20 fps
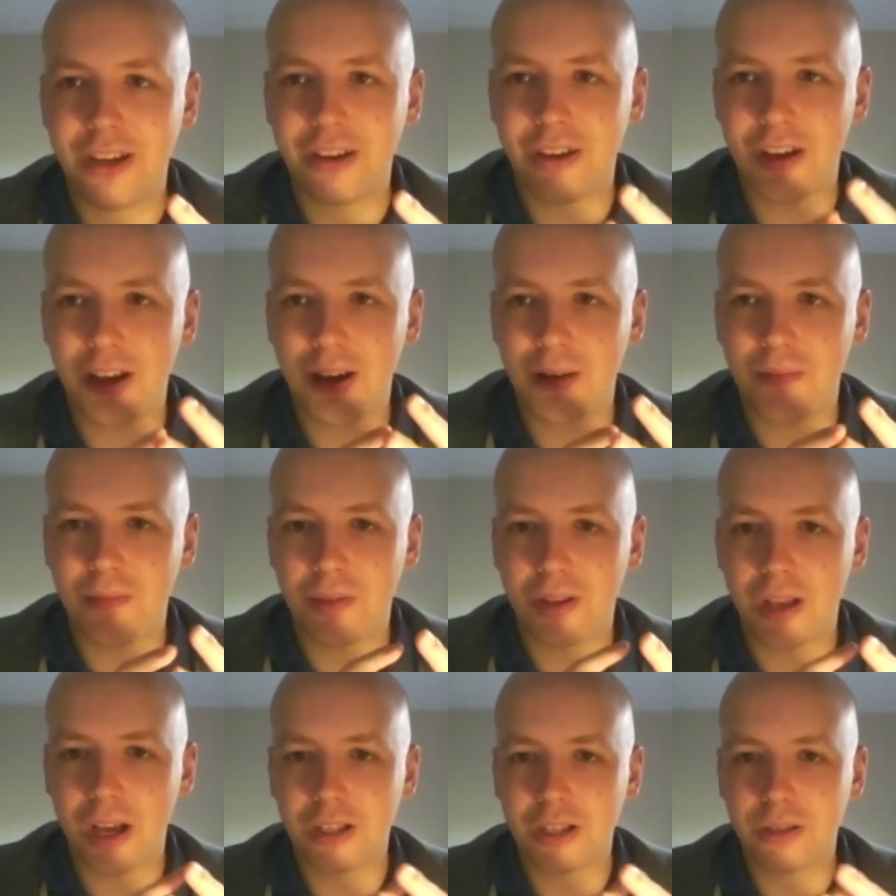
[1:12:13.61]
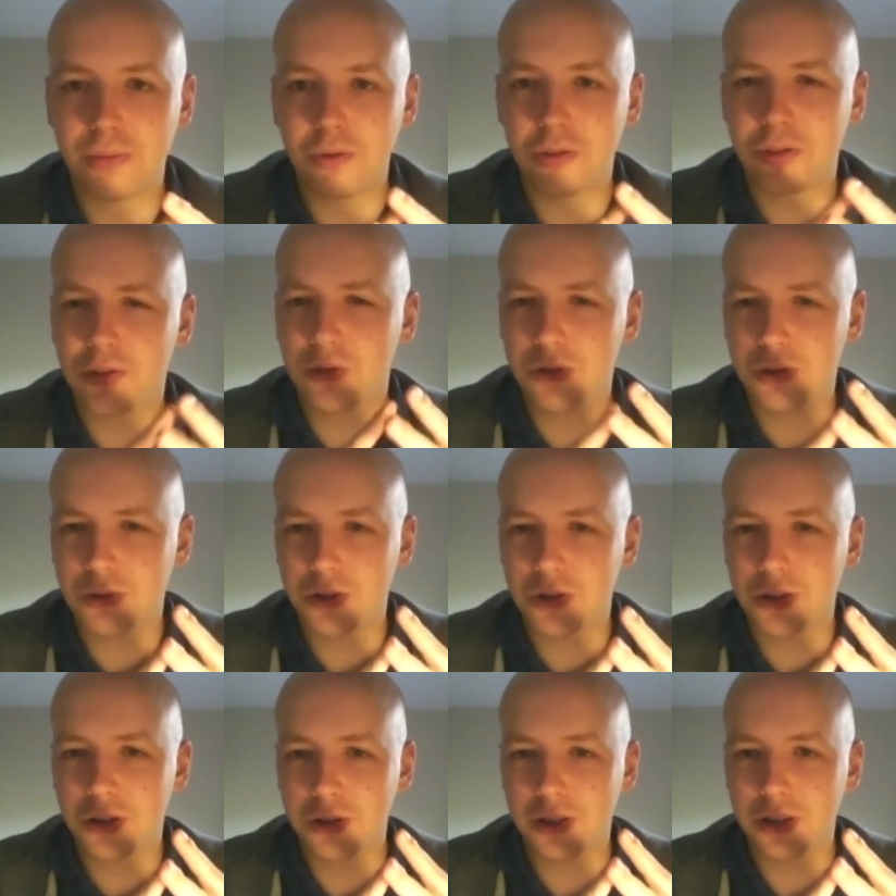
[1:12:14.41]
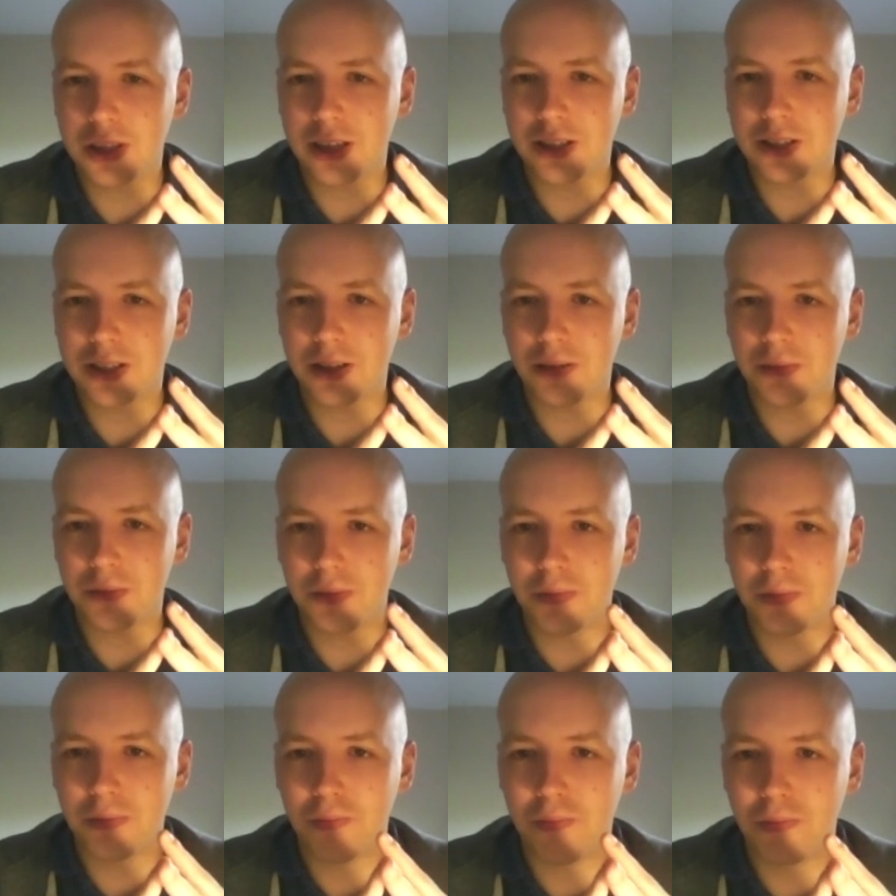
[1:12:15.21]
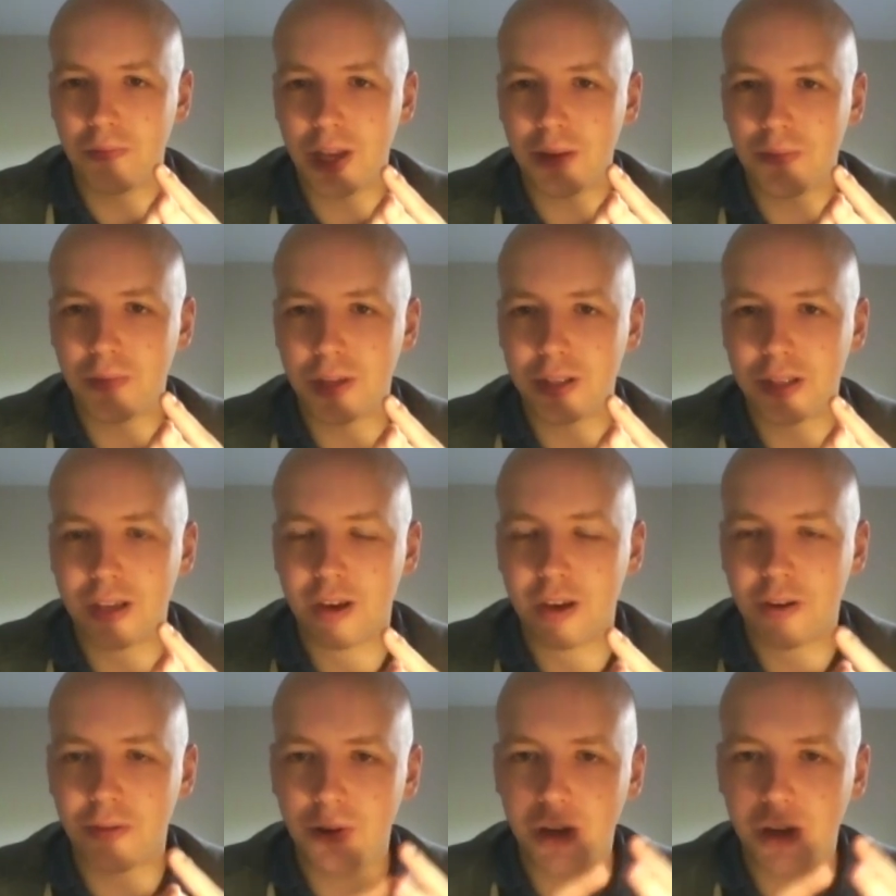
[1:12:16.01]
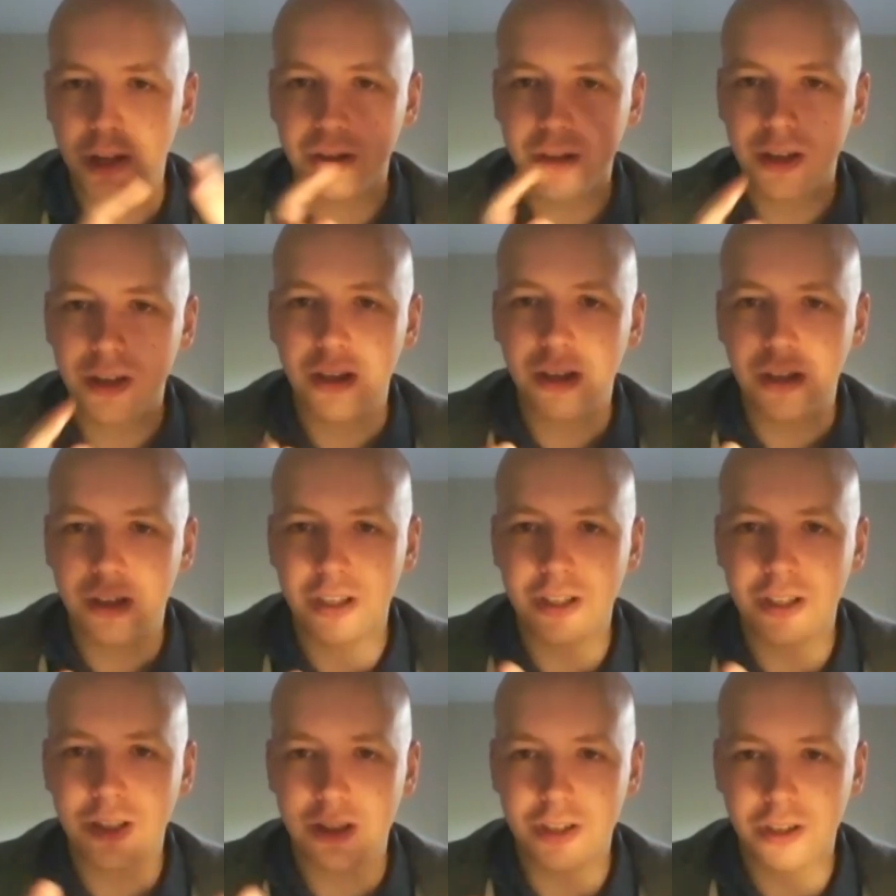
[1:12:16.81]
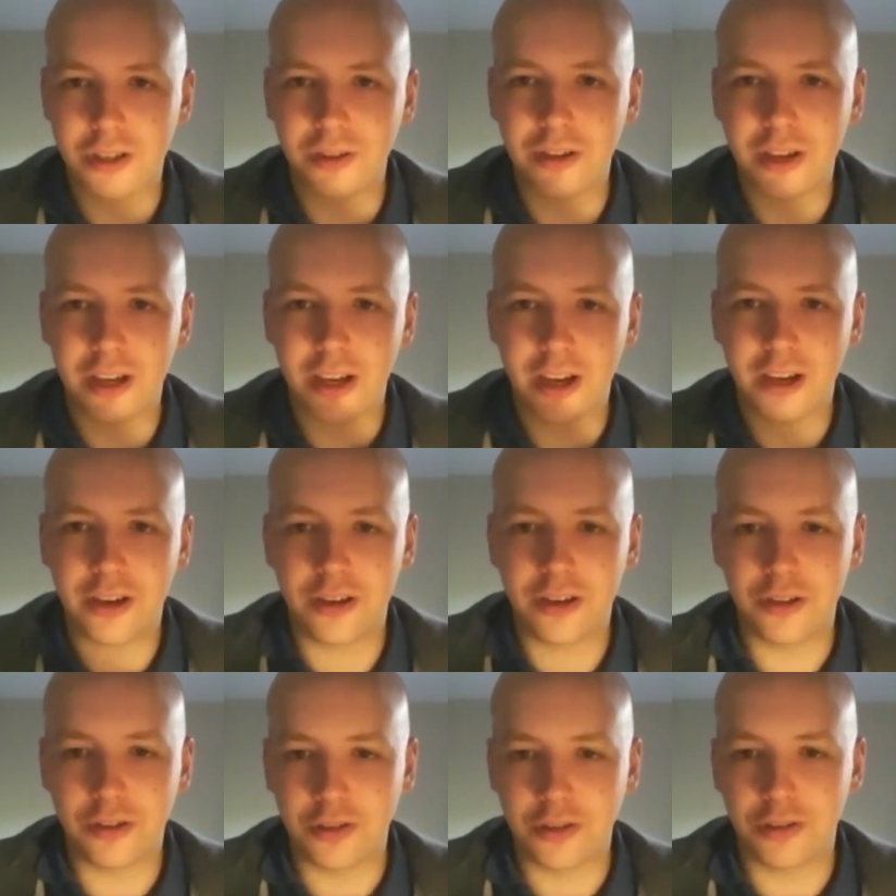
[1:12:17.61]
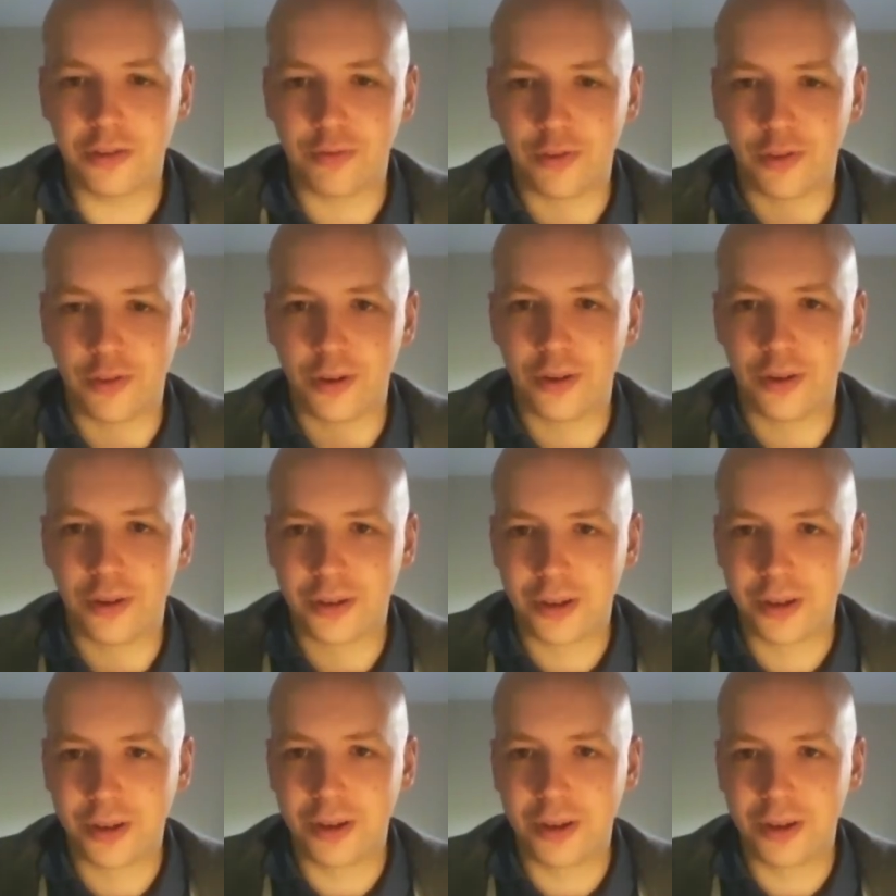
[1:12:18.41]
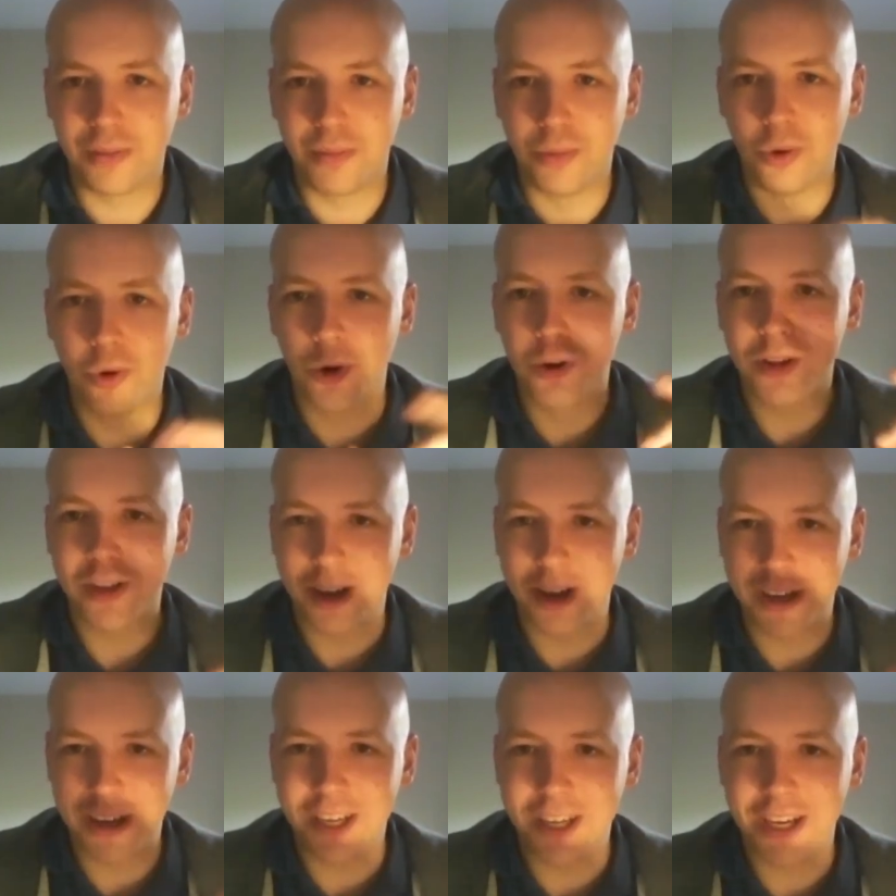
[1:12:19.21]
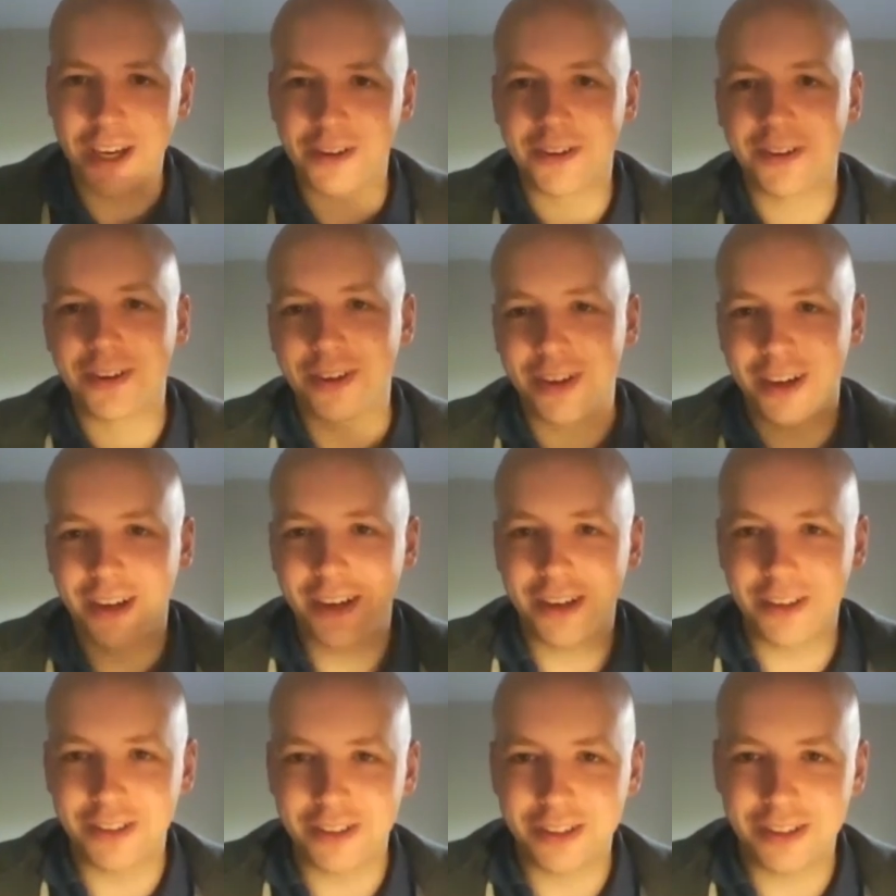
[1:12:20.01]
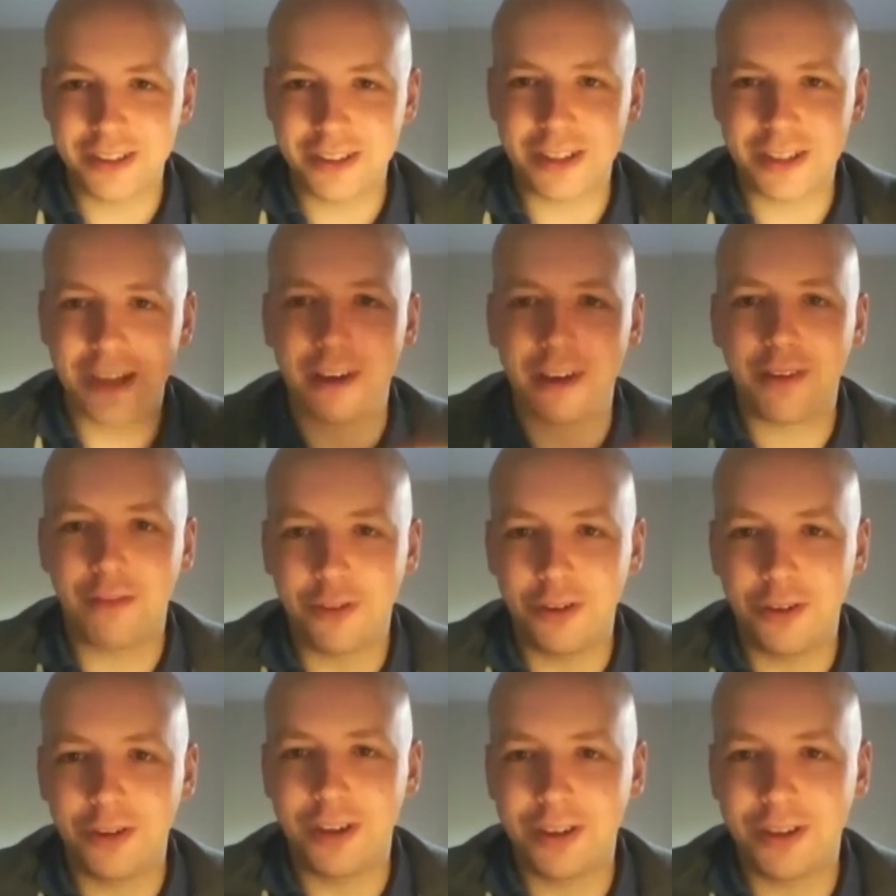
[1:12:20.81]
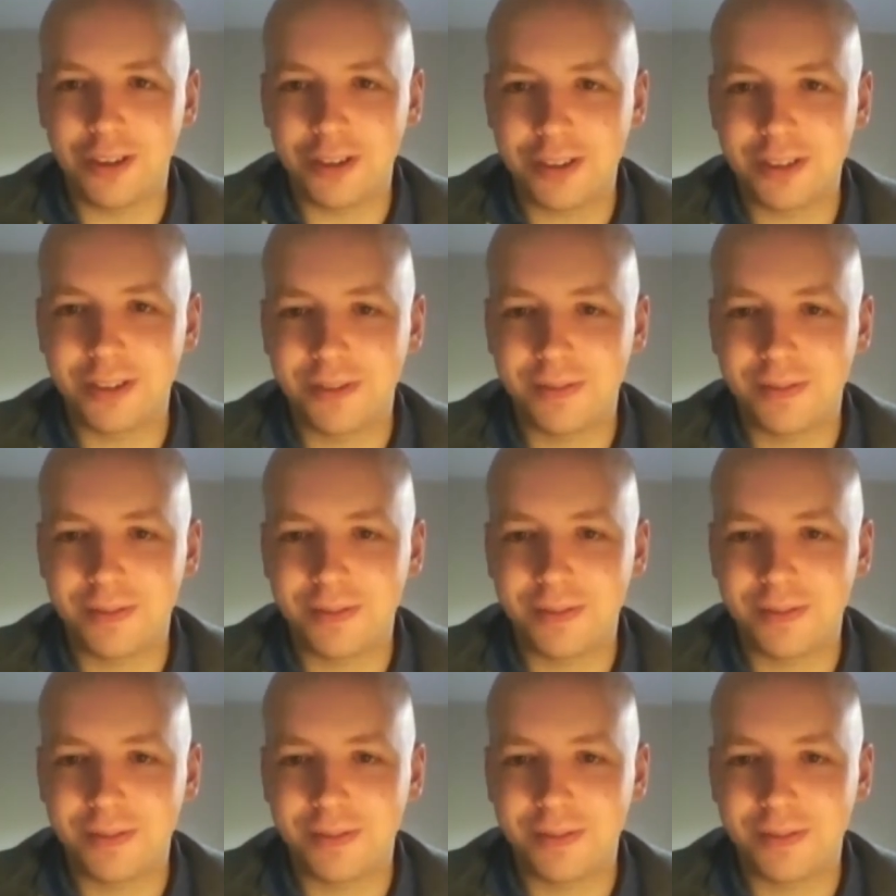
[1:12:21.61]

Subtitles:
I suppose those were two things that made me think, well, this is something I could do for more than a year. I could stay a few years.